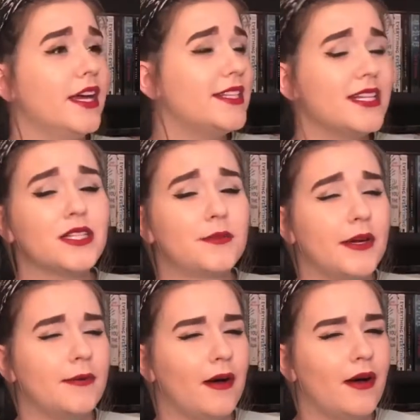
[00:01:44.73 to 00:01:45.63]
It sounds
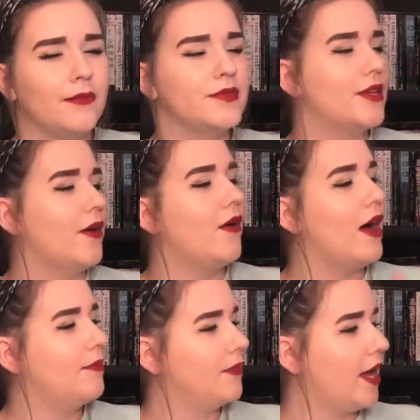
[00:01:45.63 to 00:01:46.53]
pretty bomb, so
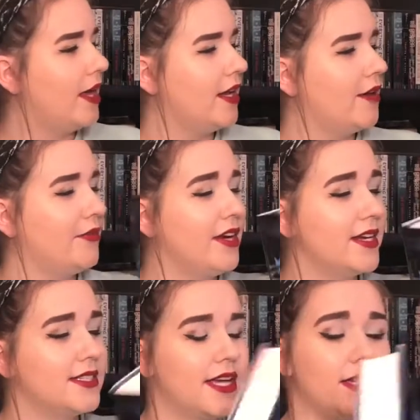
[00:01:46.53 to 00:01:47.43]
I'm very
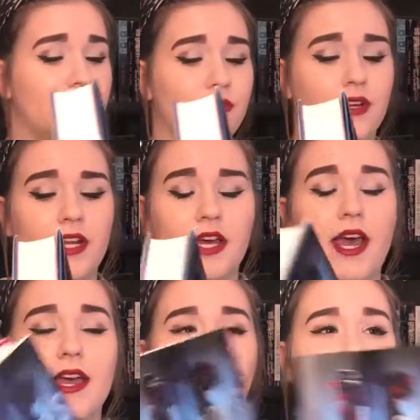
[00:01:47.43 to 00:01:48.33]
excited to read it,
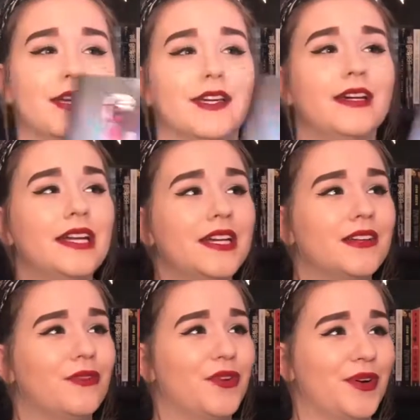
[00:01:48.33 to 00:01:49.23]
and I got
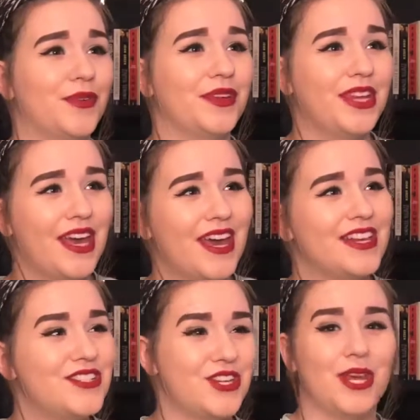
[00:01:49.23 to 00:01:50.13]
it for a
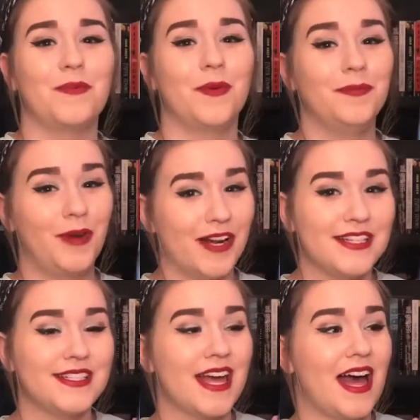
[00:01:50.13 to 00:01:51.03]
really cheap
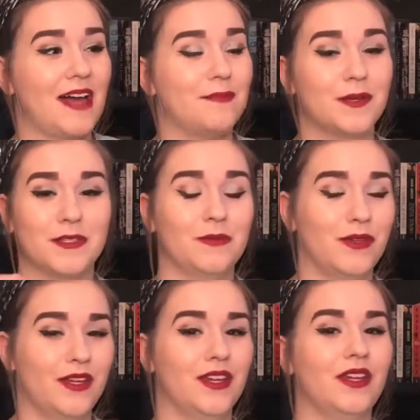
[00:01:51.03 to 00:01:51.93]
price at Books A
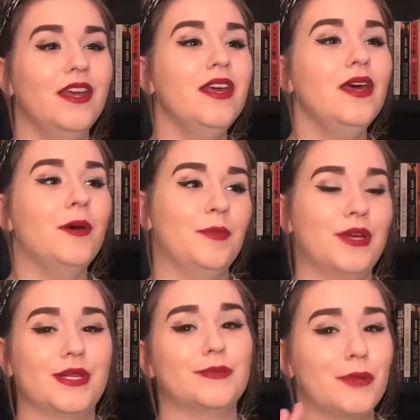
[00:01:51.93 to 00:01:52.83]
Million,
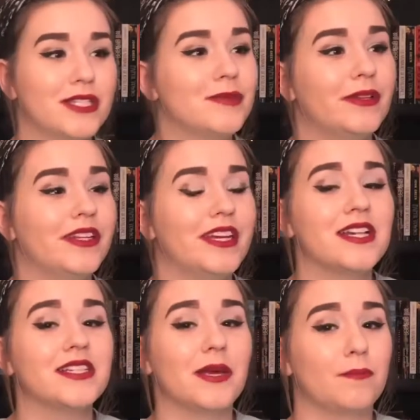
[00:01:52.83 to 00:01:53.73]
because Books A Million
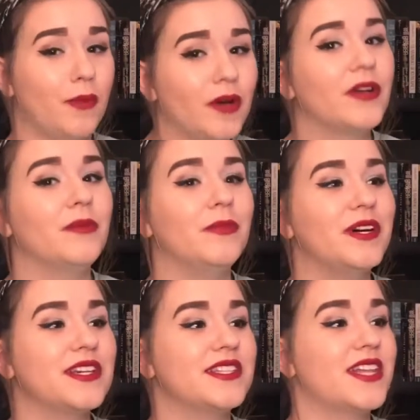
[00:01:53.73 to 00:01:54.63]
has like bargain
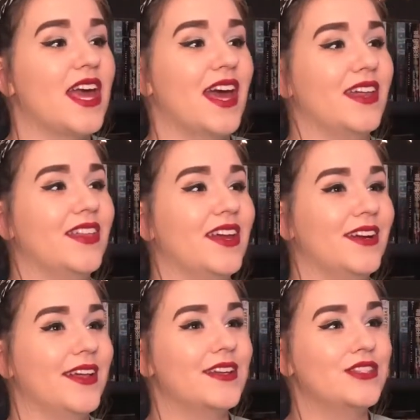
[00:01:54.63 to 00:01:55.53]
books and
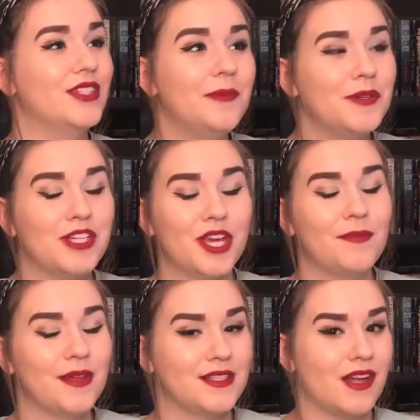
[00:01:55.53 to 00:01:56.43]
they're like super
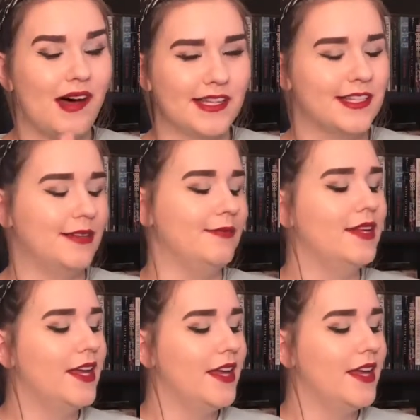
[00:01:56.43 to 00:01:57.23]
cheap. It's awesome.